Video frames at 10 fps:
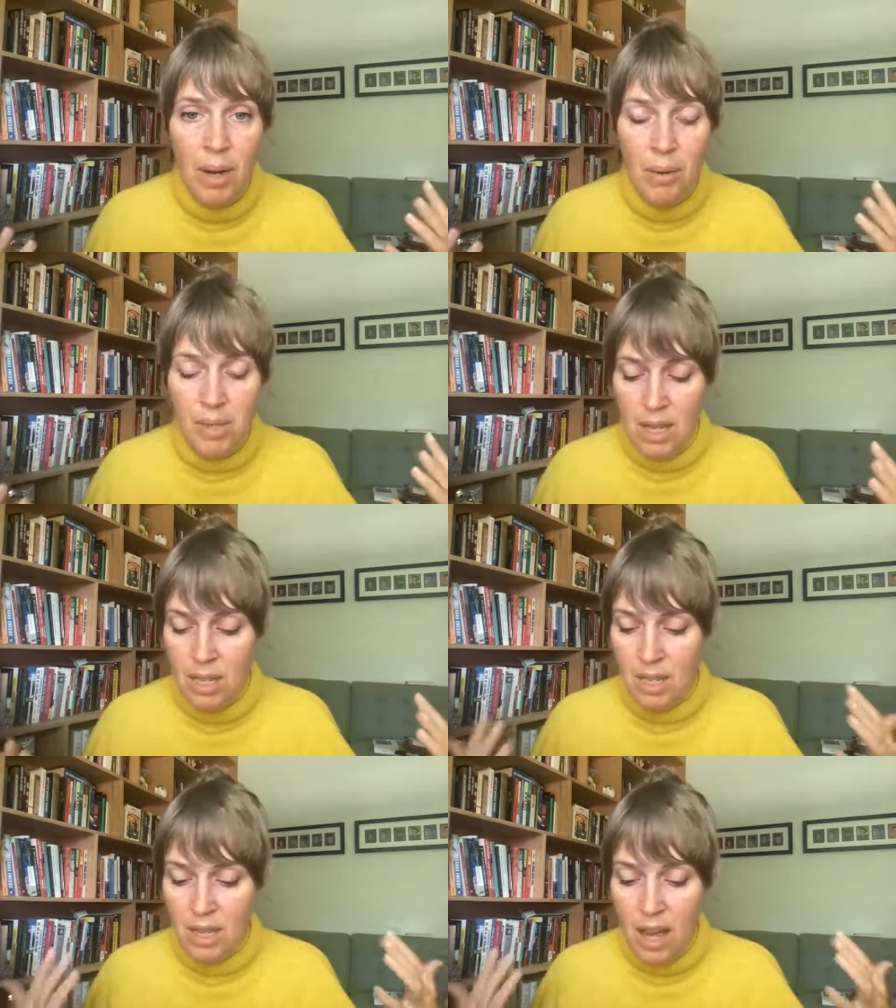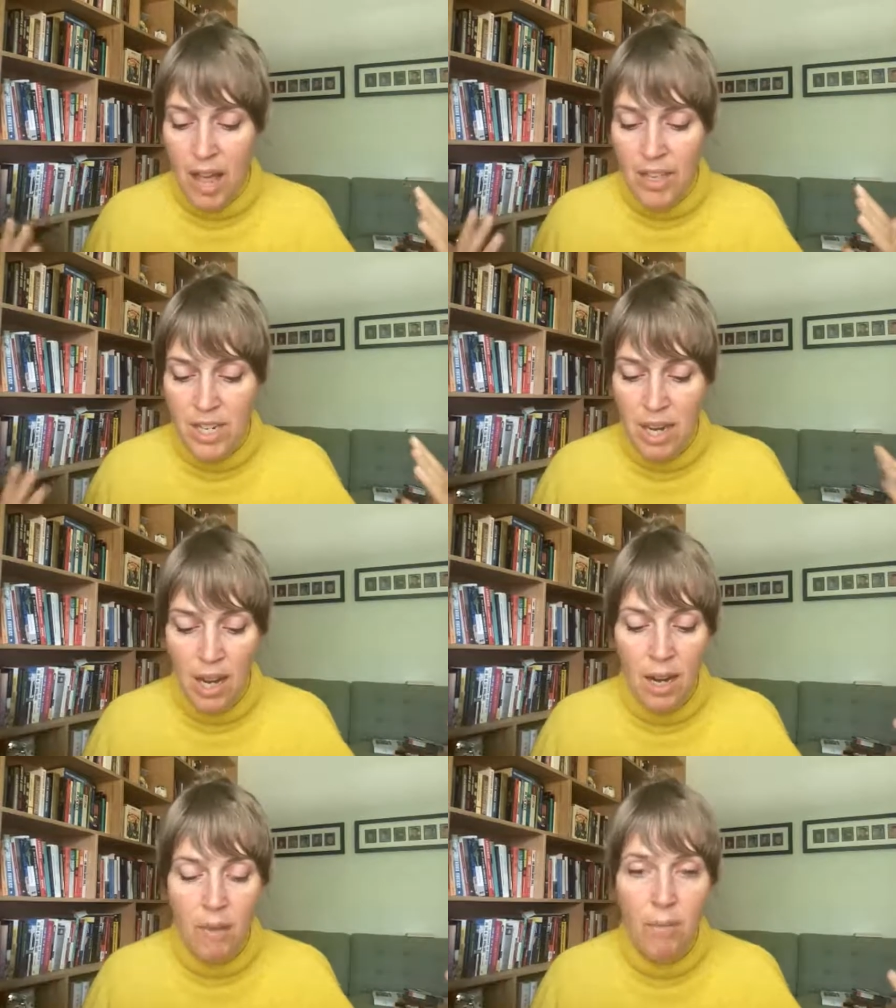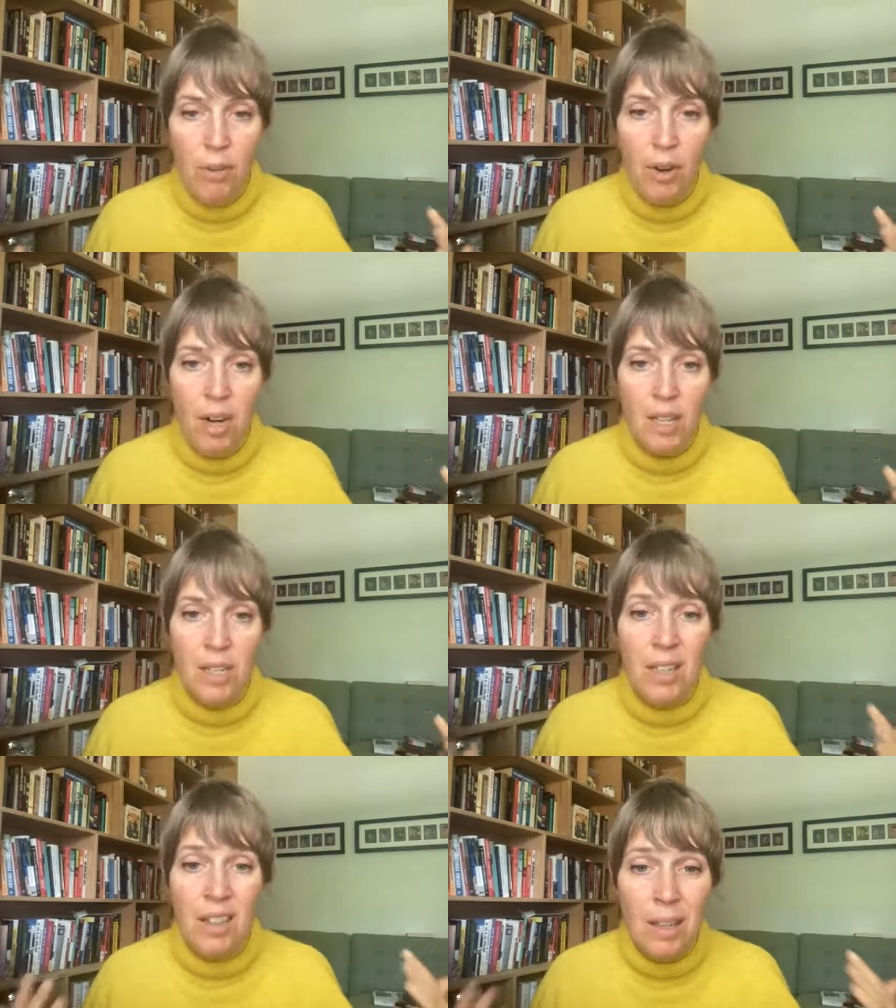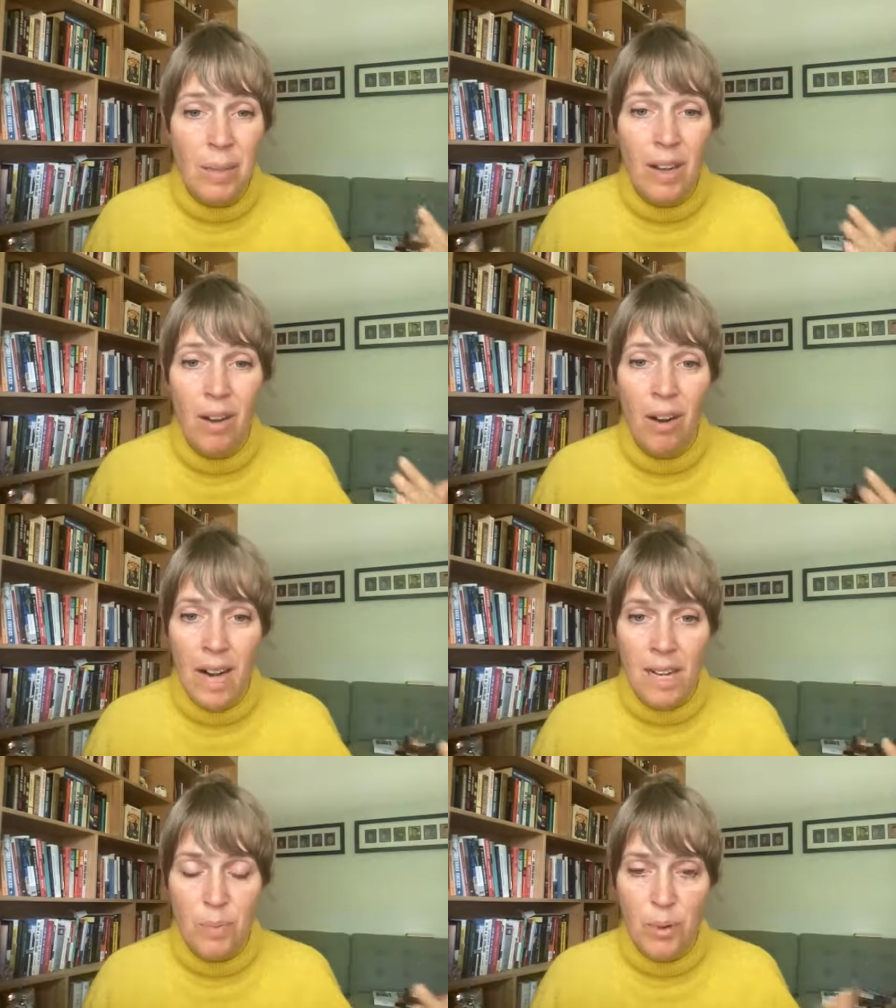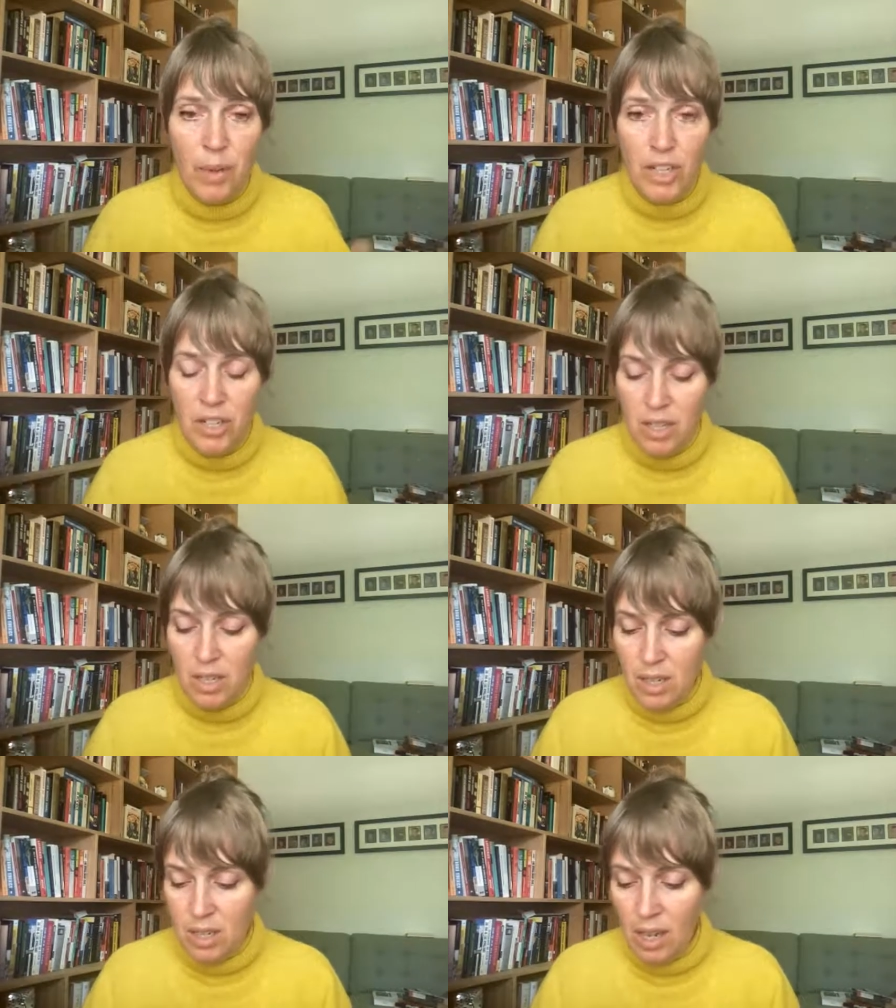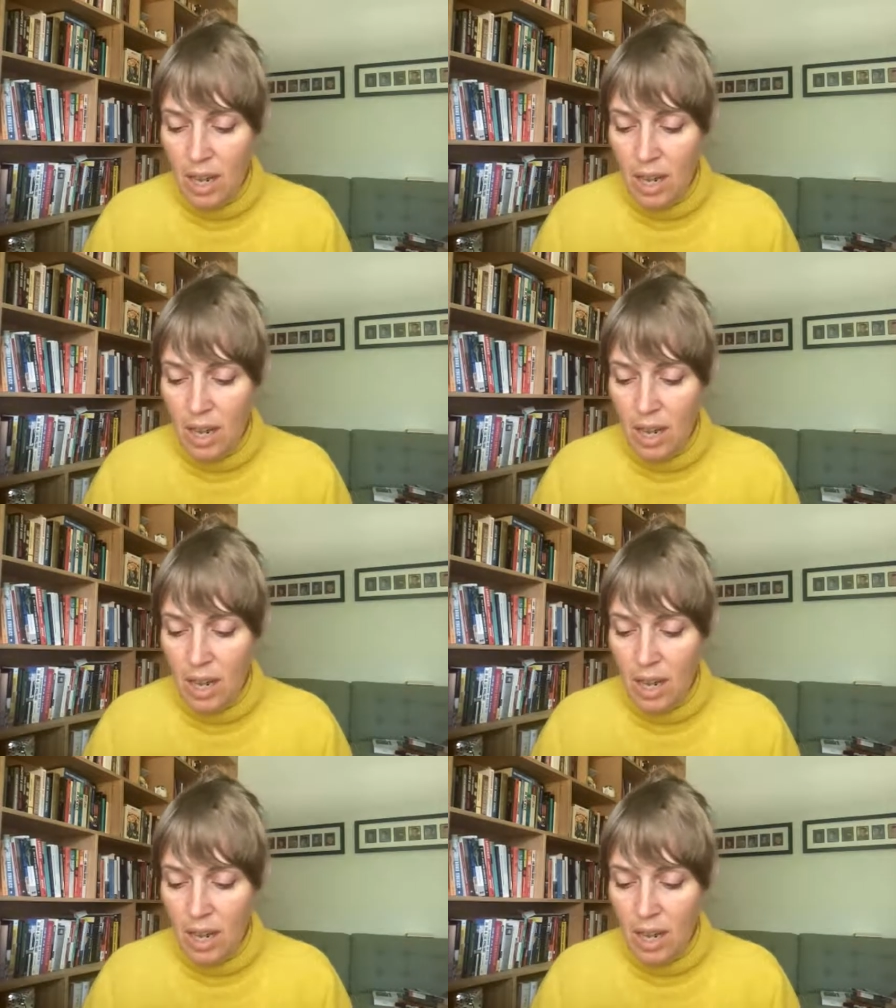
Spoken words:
I would say this is not the time for us to limit our aspirations.